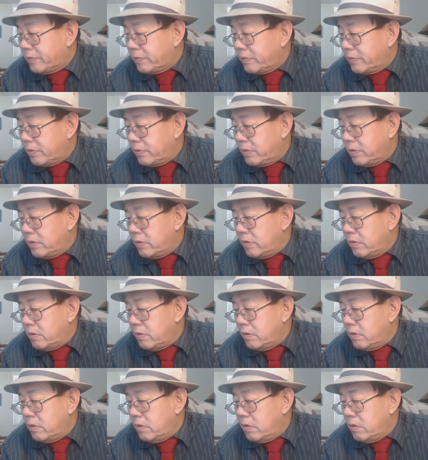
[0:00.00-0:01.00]

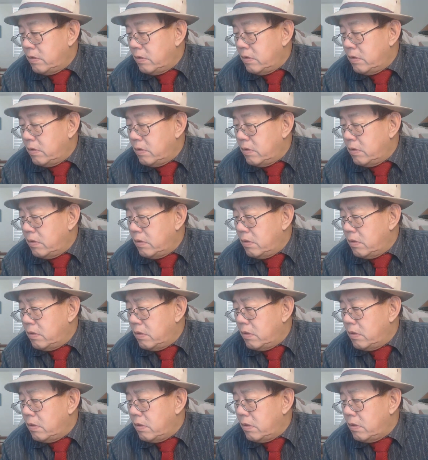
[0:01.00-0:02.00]

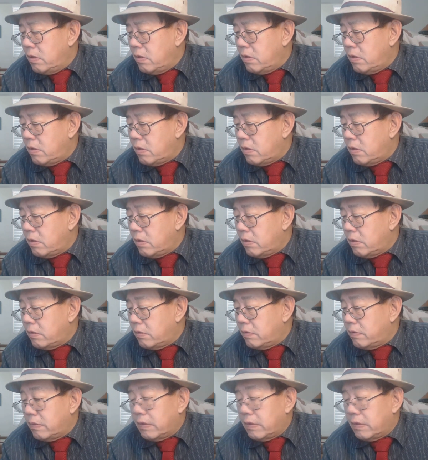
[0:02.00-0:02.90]
(no one is talking)